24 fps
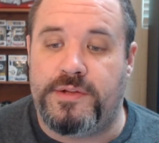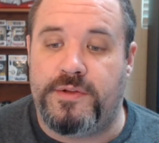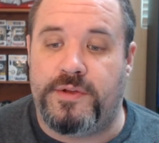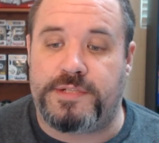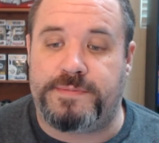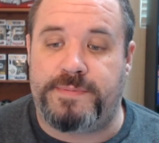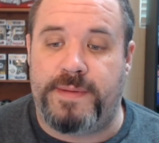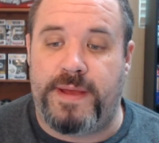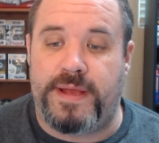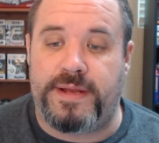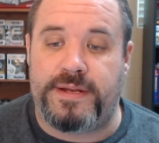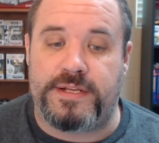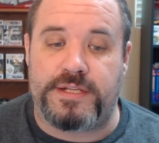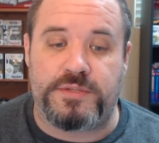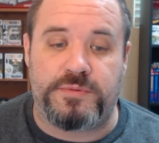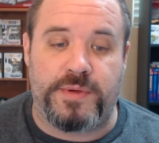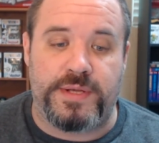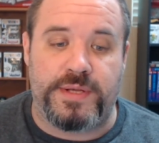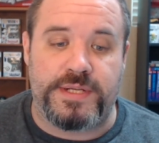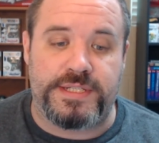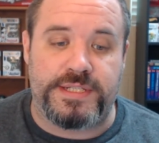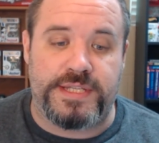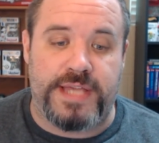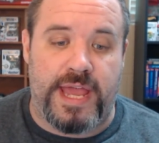to expand the
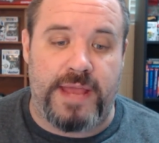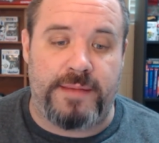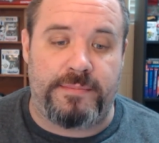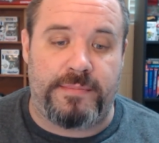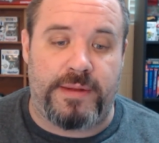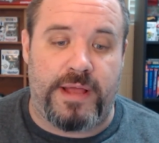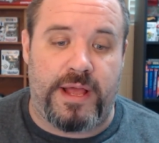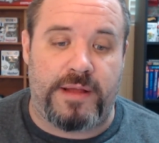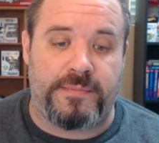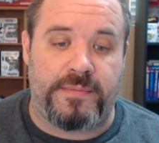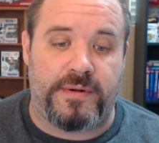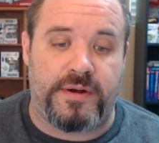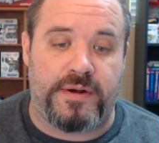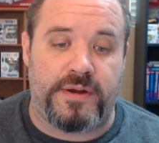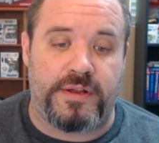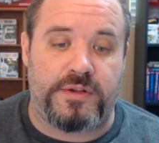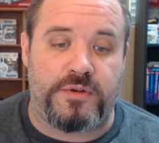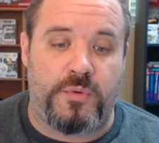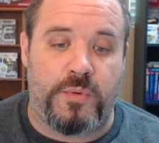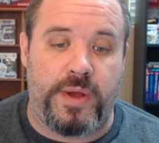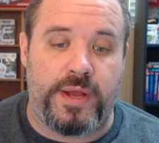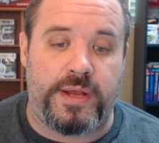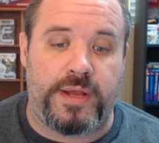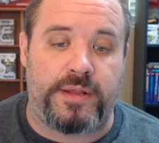Switch game library
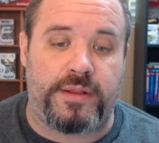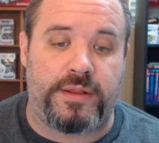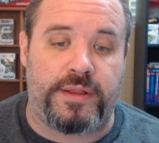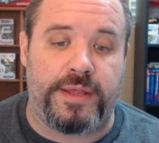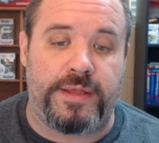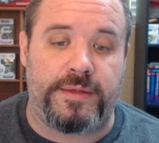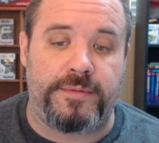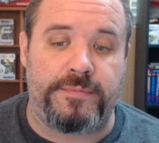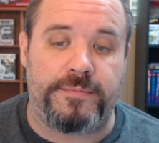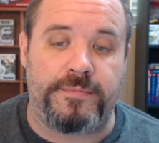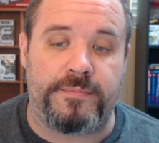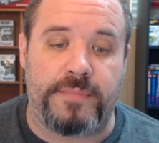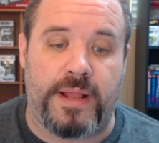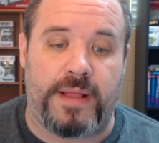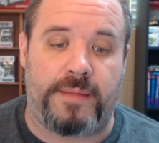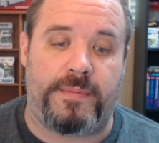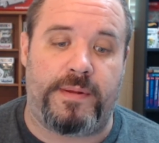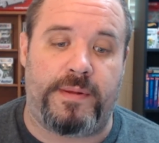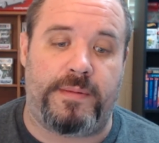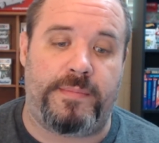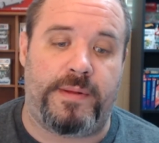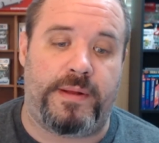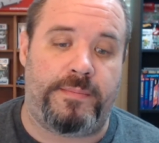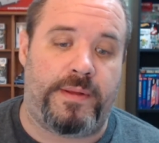quickly.
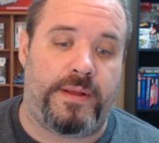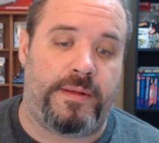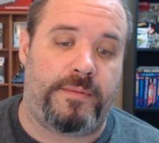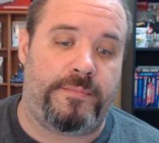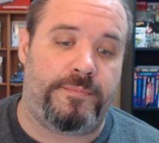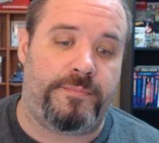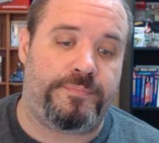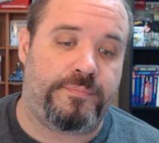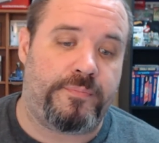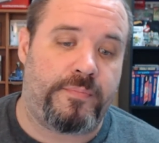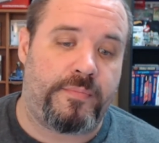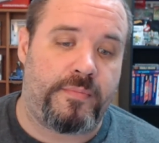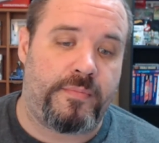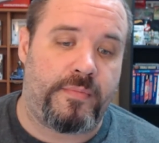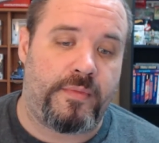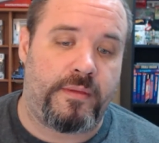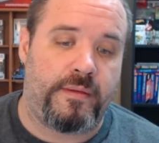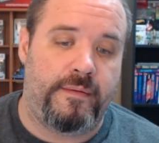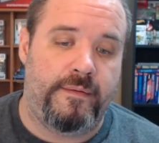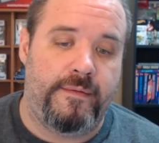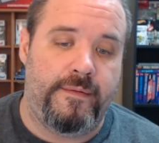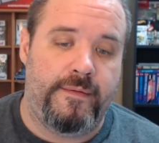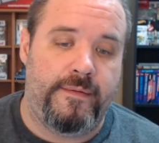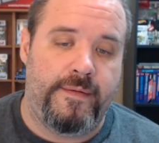Blah, blah, blah, blah.
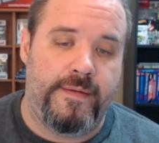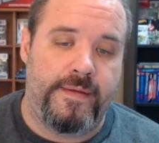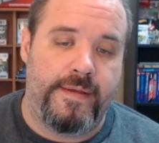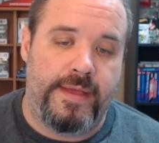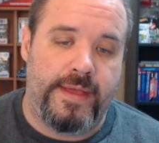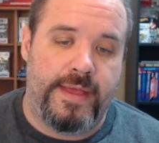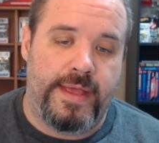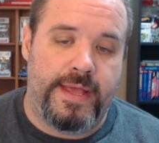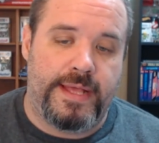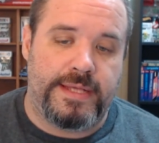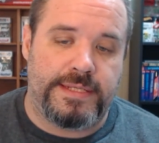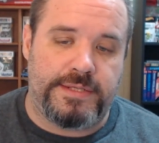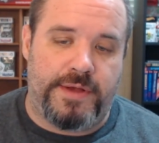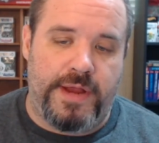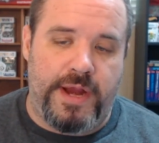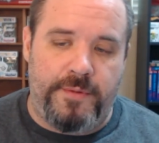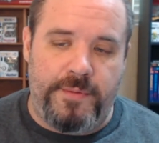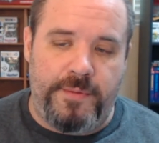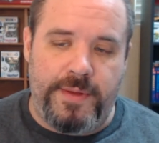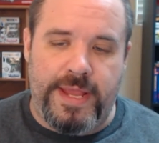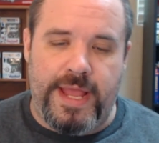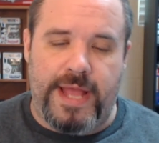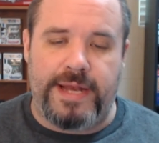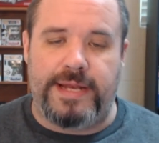So
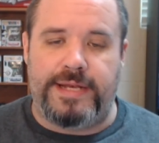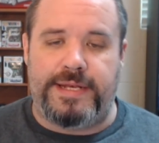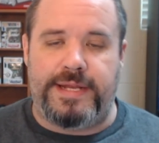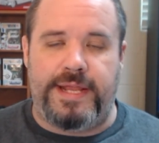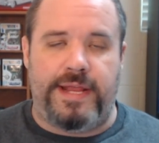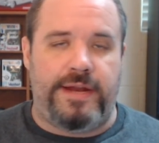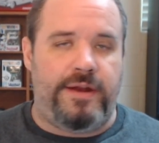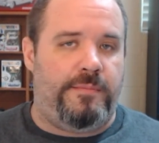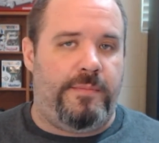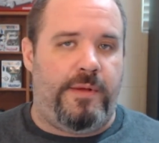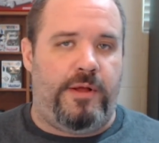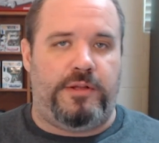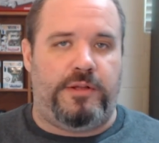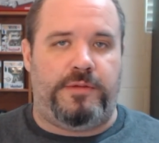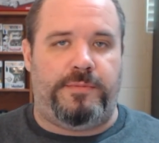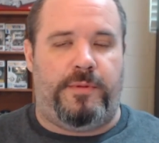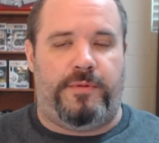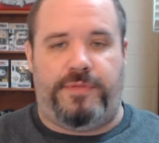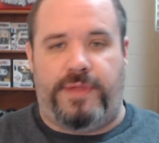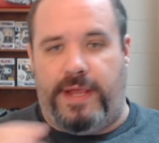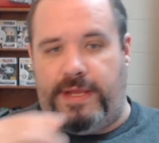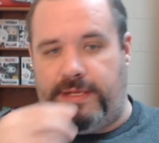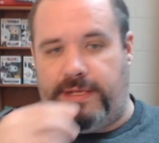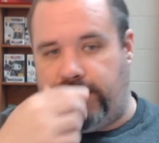here we got Nintendo
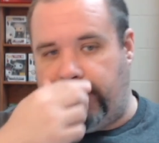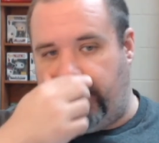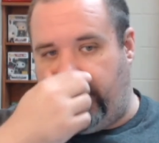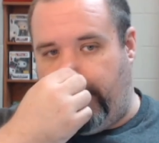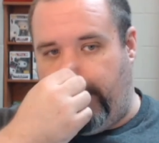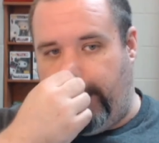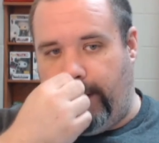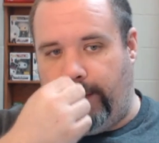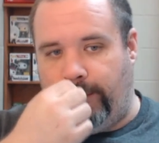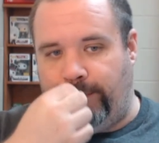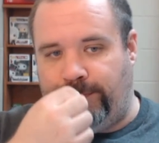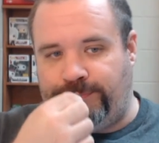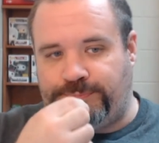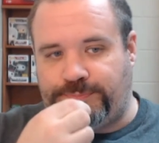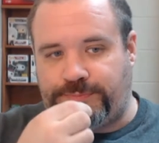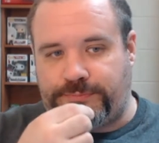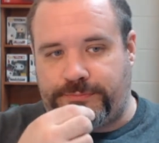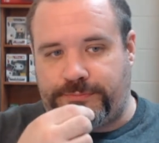multiple things going on.